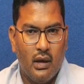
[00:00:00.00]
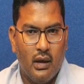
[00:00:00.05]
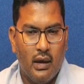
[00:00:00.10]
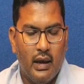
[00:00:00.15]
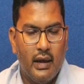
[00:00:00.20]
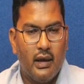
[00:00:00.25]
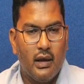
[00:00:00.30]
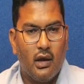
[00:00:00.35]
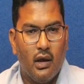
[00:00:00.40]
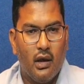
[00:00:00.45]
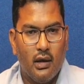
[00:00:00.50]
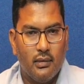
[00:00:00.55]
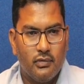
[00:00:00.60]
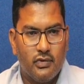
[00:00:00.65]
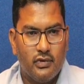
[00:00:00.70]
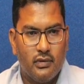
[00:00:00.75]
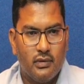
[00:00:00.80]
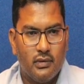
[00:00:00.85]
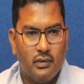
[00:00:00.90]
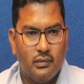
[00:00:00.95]
and
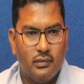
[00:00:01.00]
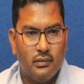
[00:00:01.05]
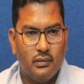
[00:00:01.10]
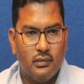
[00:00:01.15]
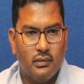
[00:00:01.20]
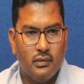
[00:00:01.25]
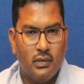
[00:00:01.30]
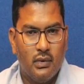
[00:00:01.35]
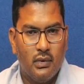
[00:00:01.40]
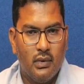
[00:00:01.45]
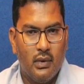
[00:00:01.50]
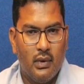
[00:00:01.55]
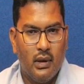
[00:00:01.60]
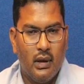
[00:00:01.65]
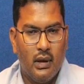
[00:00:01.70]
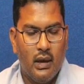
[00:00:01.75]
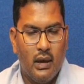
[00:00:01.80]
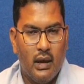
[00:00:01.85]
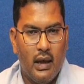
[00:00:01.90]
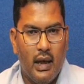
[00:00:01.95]
columns,
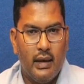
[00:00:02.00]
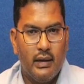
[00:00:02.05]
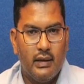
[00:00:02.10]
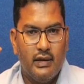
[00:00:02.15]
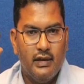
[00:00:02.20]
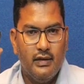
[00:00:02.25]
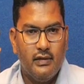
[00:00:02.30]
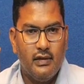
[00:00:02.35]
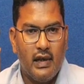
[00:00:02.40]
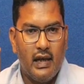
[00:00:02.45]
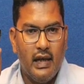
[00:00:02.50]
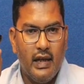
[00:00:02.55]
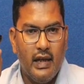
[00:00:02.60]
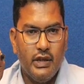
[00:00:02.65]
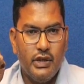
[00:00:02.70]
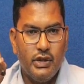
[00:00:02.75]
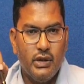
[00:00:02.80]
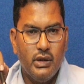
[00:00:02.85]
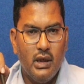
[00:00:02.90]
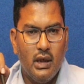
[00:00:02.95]
and these
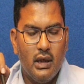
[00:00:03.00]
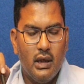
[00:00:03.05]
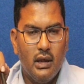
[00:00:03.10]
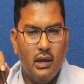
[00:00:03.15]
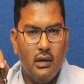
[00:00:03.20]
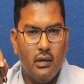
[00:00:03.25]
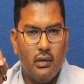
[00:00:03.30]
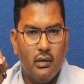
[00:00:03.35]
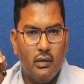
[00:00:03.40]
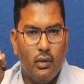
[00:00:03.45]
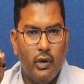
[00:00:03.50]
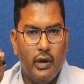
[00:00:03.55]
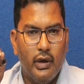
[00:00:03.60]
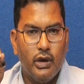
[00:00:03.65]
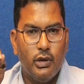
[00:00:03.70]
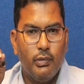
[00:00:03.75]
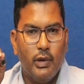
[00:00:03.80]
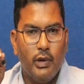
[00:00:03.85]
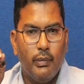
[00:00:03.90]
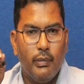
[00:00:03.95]
relational going
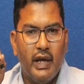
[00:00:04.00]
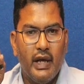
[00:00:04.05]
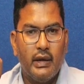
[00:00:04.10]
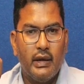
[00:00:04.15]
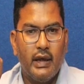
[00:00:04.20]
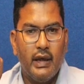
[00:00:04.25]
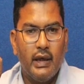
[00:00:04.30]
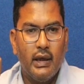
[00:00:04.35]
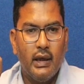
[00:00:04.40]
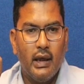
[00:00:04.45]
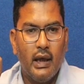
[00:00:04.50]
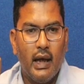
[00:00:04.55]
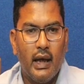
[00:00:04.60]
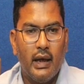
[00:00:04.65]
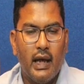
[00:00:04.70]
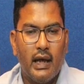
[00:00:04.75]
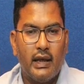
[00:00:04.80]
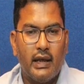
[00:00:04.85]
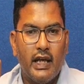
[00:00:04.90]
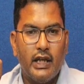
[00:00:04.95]
to be maintained
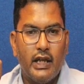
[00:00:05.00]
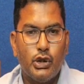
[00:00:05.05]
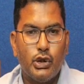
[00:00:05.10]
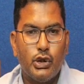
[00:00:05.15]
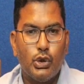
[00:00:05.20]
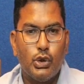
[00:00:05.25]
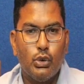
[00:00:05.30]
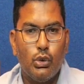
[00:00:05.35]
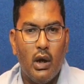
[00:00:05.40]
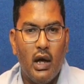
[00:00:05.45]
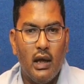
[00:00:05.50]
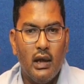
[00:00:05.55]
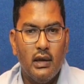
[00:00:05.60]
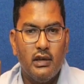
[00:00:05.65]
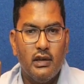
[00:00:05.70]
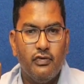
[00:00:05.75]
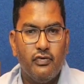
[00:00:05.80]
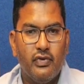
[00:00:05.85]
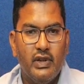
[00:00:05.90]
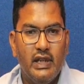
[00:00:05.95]
and attached to all
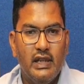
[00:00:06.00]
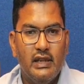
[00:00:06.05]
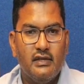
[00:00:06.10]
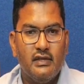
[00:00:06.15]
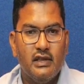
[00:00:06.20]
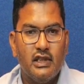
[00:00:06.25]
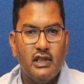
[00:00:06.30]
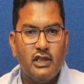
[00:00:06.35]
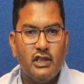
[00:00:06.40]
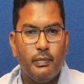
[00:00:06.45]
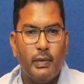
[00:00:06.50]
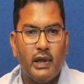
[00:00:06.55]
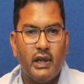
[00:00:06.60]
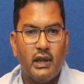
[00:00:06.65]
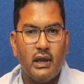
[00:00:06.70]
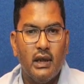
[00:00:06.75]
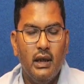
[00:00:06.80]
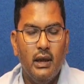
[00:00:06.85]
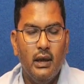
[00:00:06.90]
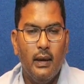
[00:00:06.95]
the fields in this
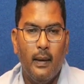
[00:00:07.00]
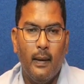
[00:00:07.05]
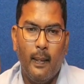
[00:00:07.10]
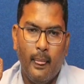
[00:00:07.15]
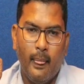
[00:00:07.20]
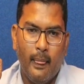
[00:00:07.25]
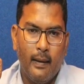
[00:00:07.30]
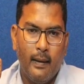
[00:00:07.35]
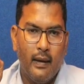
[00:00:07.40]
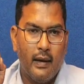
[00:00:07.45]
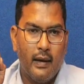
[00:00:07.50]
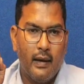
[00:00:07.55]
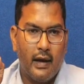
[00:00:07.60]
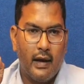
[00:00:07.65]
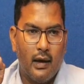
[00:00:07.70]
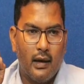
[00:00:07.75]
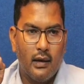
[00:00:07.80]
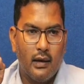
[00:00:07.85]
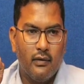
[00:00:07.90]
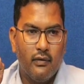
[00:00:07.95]
particular
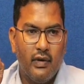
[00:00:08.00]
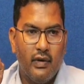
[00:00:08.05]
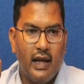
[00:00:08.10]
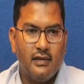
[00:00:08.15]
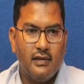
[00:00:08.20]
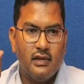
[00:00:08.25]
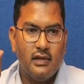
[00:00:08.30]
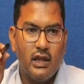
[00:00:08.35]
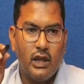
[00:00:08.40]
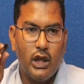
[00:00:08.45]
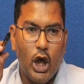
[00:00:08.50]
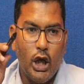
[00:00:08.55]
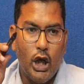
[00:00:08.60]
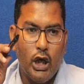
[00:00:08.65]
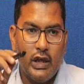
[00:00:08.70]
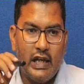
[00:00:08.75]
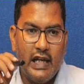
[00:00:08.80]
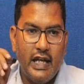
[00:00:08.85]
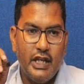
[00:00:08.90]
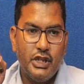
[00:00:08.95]
record, whereas in the
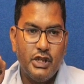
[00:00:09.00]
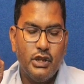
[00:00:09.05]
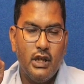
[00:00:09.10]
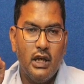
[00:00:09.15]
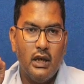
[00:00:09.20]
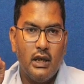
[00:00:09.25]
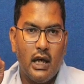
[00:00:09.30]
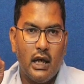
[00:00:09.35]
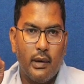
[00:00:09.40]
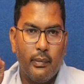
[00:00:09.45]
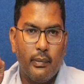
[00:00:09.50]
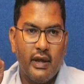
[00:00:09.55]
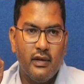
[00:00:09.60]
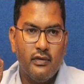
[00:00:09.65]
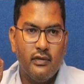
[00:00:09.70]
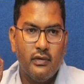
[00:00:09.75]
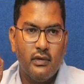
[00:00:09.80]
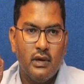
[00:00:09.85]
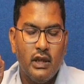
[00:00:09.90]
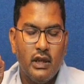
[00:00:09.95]
non-relational database
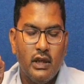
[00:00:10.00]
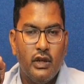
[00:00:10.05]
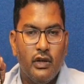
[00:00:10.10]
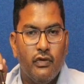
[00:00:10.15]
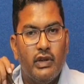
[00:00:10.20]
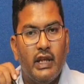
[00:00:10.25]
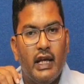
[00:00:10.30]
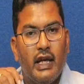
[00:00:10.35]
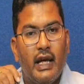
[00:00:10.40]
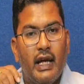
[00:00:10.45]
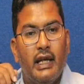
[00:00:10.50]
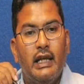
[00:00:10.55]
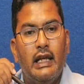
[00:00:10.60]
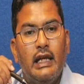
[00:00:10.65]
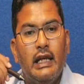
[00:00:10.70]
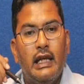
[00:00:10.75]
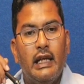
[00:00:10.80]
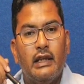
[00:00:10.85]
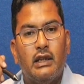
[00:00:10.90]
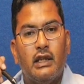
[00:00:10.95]
with any
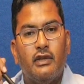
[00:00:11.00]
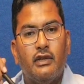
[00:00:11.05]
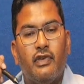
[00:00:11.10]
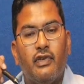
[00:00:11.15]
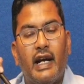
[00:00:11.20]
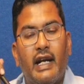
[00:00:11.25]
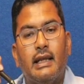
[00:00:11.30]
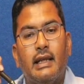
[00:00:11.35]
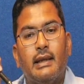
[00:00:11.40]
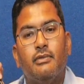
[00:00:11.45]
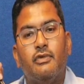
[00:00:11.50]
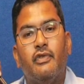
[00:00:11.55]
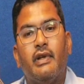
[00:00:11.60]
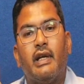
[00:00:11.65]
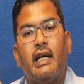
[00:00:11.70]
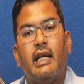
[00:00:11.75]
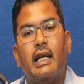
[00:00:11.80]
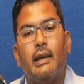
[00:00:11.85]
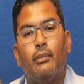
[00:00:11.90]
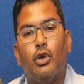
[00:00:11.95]
length of items we
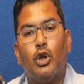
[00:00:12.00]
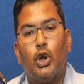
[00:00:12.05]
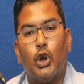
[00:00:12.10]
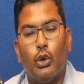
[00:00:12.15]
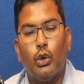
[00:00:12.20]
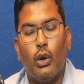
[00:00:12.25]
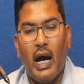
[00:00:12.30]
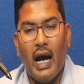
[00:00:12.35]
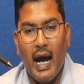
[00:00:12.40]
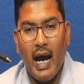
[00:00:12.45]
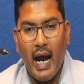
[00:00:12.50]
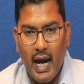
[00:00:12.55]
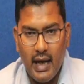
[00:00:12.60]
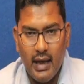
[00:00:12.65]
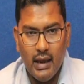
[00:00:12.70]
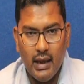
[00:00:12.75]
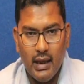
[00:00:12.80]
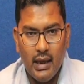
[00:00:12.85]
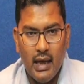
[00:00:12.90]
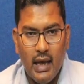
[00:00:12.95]
can able to add,
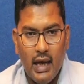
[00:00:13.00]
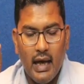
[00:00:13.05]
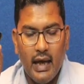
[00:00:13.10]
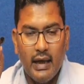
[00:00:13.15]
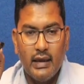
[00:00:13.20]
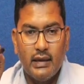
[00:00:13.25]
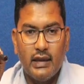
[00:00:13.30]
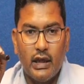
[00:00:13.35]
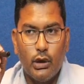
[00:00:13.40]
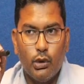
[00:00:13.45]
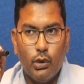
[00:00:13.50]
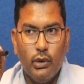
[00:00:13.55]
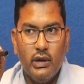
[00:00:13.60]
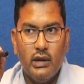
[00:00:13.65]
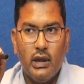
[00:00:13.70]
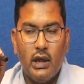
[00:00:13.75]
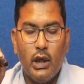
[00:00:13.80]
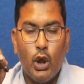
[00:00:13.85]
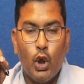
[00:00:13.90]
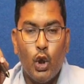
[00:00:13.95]
and that too in
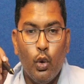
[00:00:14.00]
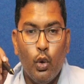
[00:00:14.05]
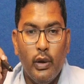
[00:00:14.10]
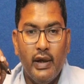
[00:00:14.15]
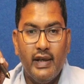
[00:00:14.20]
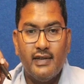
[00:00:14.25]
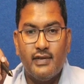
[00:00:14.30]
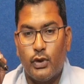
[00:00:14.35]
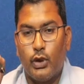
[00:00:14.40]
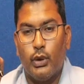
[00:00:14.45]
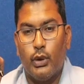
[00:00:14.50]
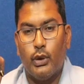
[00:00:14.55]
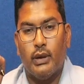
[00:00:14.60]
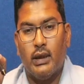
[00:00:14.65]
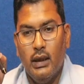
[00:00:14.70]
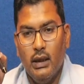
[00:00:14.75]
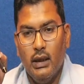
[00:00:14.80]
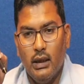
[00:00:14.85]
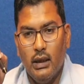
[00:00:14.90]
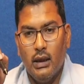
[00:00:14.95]
the
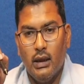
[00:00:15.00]
NoSQL